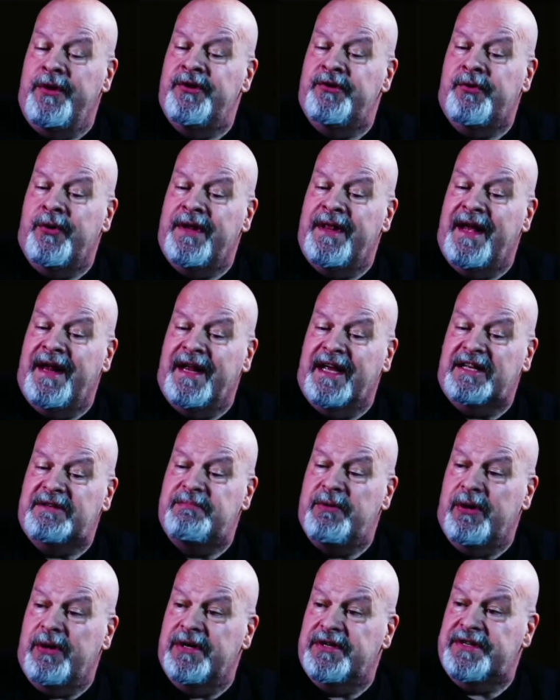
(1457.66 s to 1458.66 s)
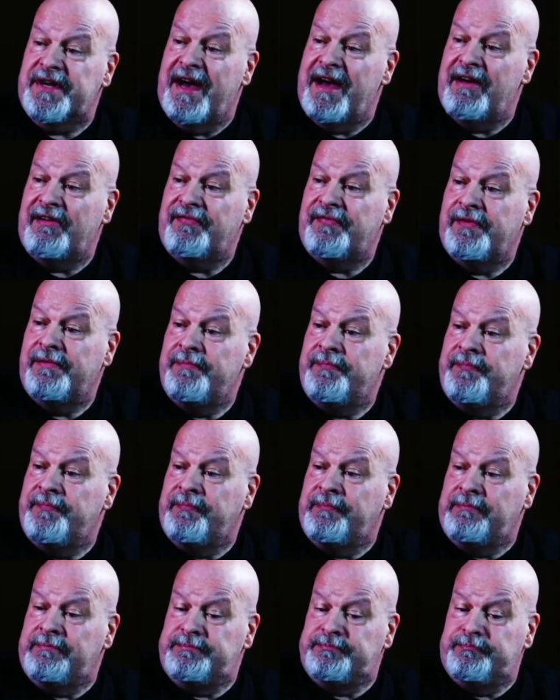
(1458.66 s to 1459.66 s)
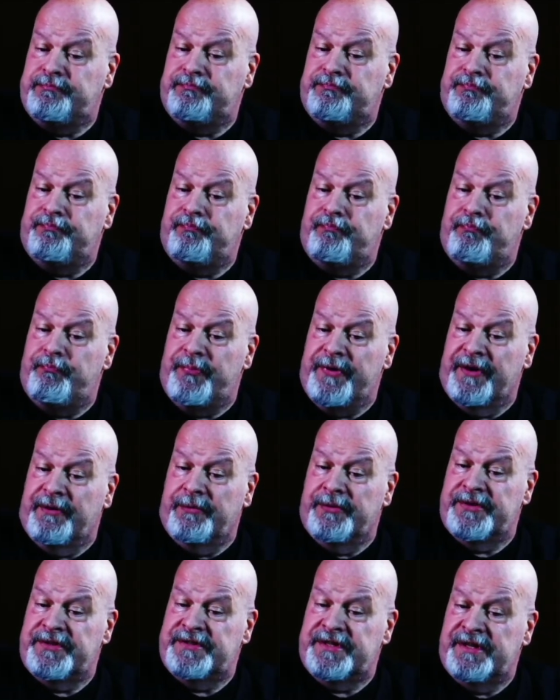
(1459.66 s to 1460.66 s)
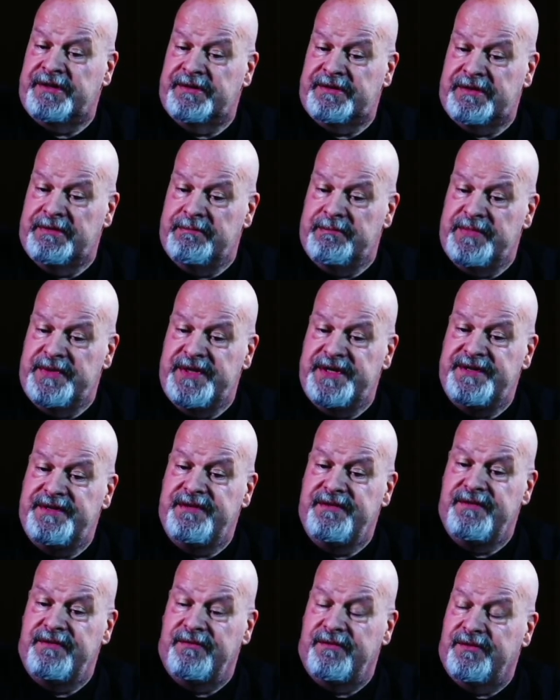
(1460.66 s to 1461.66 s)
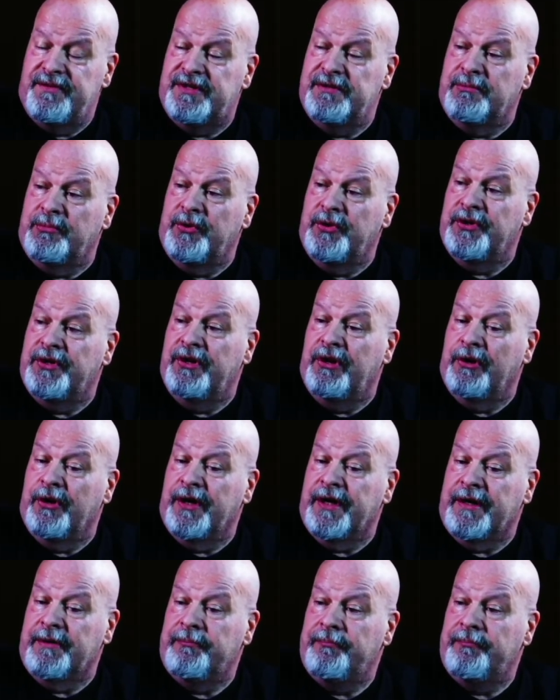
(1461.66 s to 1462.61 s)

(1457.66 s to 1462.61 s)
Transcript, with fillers: trade that experience off, but it was some good learning.